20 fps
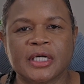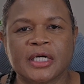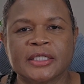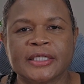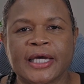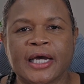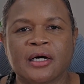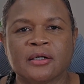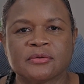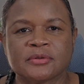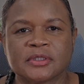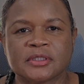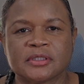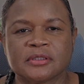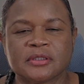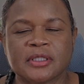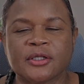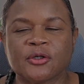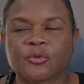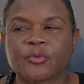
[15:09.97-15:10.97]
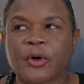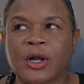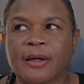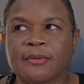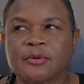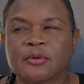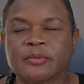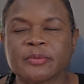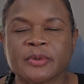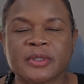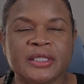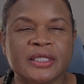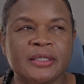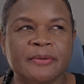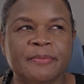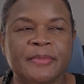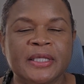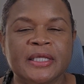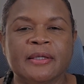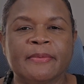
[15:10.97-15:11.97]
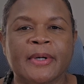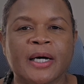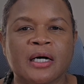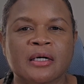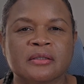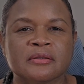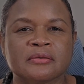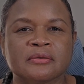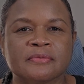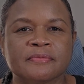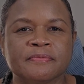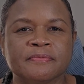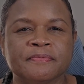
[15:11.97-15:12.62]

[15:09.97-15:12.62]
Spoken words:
announce. It'll probably be about,